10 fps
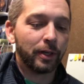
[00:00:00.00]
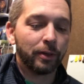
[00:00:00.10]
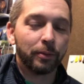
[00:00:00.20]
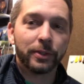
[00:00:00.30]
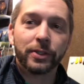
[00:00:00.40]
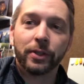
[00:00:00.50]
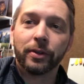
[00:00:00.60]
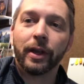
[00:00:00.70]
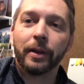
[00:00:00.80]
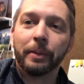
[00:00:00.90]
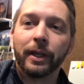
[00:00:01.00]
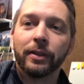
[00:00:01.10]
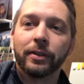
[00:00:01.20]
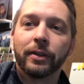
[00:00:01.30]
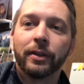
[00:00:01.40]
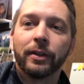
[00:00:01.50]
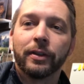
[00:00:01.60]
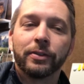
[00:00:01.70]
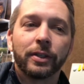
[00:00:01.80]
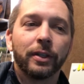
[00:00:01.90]
wants to learn how to paint.
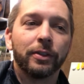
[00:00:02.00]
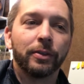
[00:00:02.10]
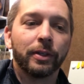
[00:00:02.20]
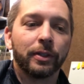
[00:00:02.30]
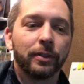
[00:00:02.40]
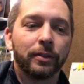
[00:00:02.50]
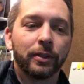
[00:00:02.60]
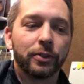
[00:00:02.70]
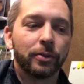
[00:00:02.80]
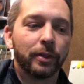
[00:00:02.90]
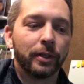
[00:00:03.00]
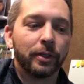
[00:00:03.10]
It's going to do a short